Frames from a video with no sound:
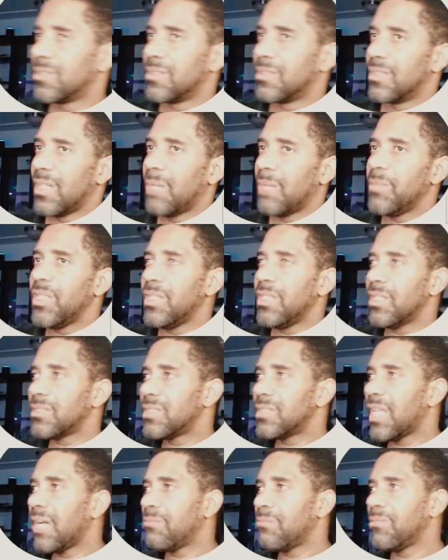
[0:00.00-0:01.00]
I mean, there's
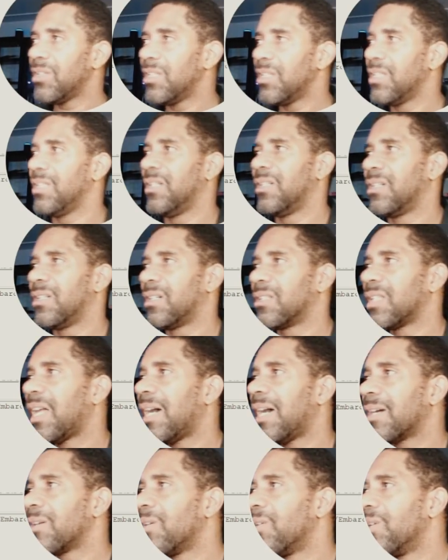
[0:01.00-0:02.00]
not really a
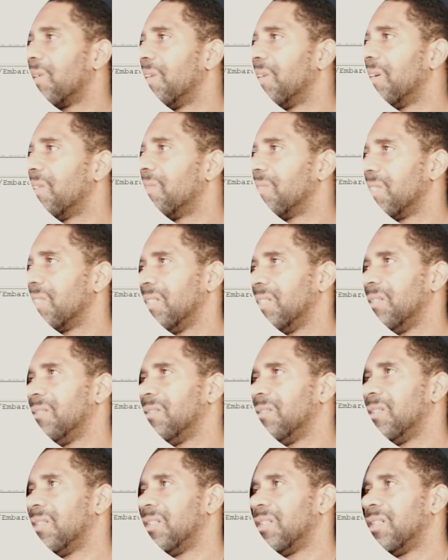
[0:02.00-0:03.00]
lot going on here.
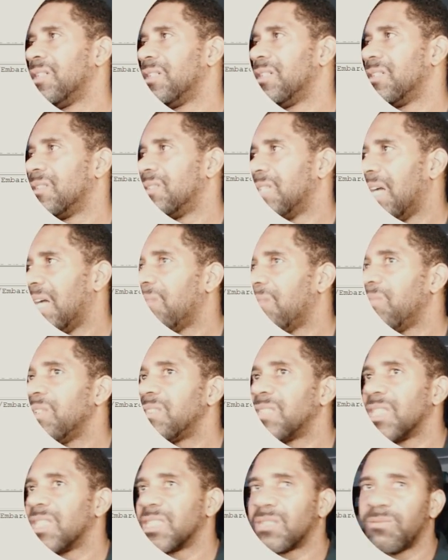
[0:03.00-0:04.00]
Now we
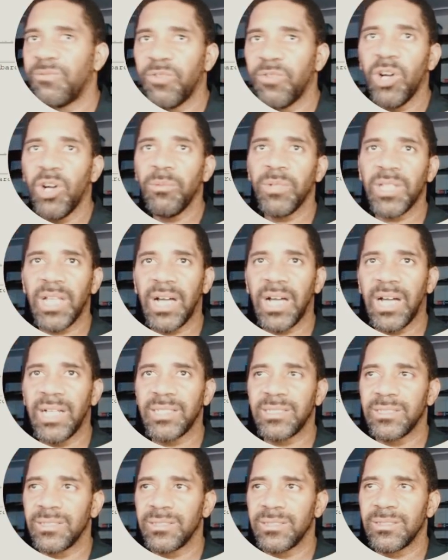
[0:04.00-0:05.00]
just
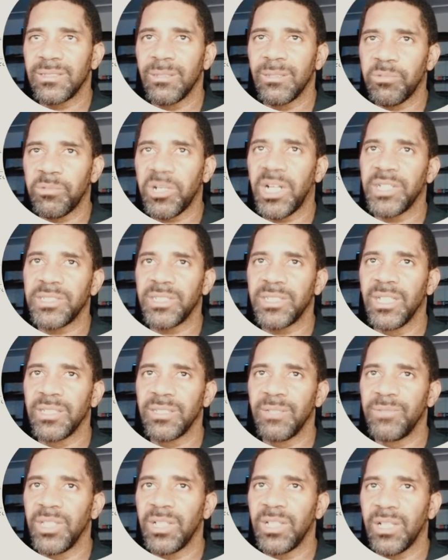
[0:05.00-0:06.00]
formalized the process
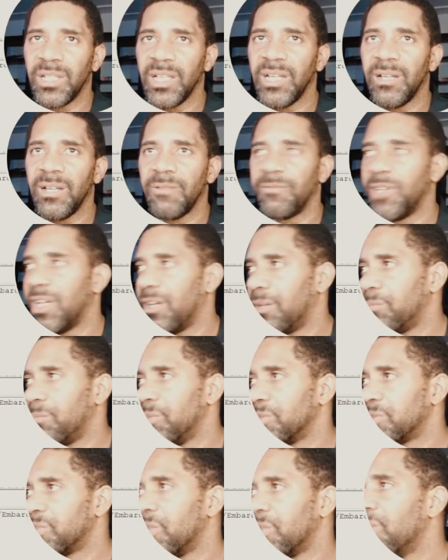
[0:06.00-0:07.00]
of declaring
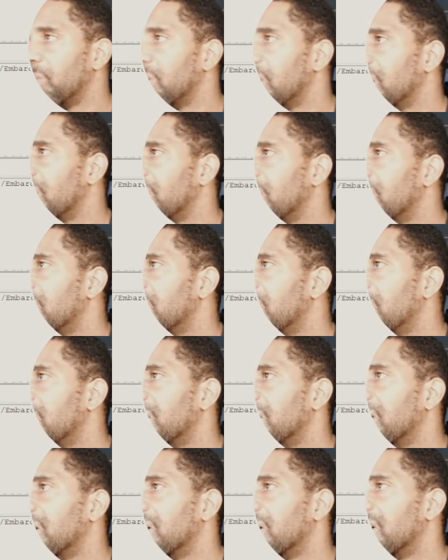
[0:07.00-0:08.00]
variables. So
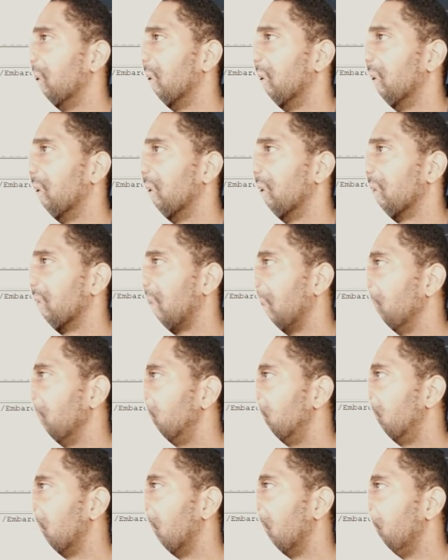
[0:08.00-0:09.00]
can you
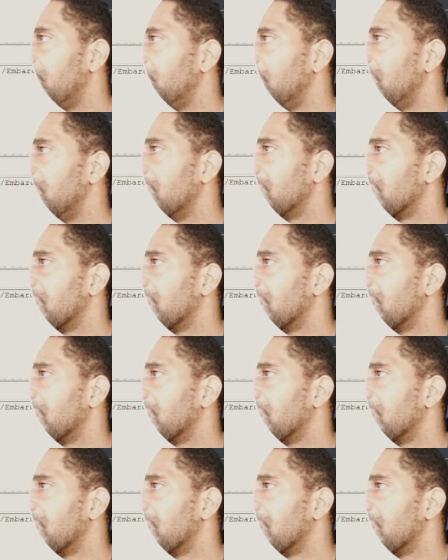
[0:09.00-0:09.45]
tell me